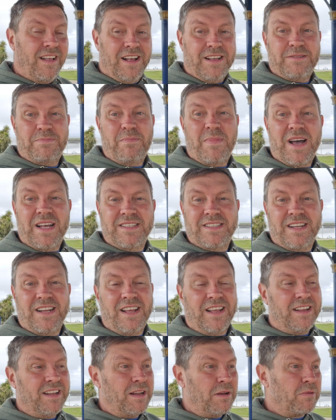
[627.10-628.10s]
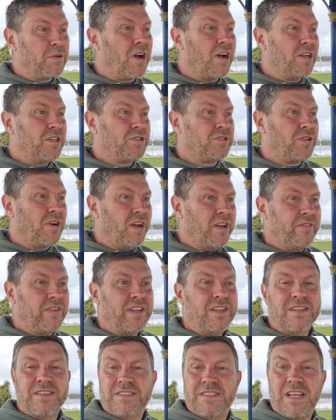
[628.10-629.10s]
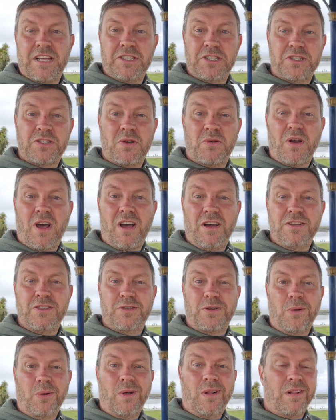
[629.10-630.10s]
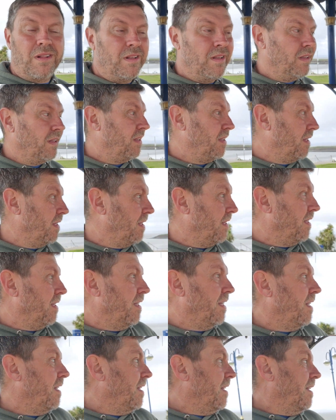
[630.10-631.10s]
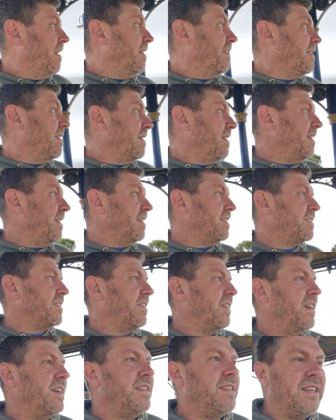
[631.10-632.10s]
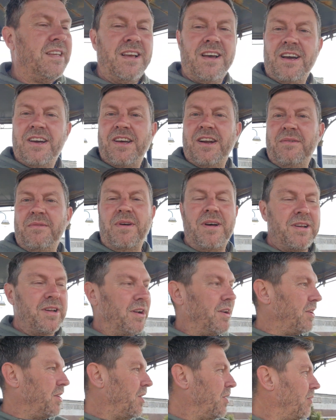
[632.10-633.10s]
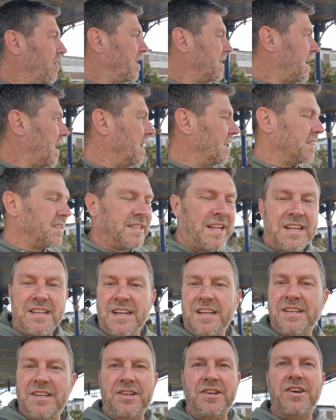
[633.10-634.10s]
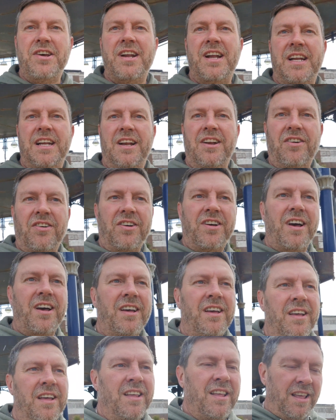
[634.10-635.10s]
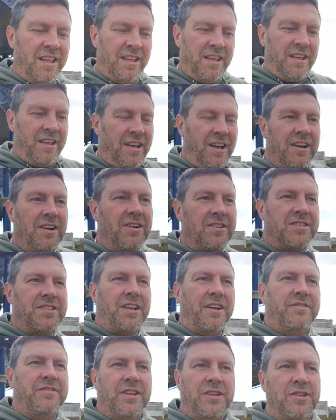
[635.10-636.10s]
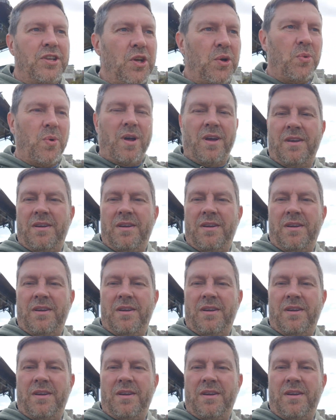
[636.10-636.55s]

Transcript: That's mad, isn't it? Now Kai's driving and Sasha's going to high school. That's crazy. I gotta go. I can't stand under here any longer. I got stuff to do.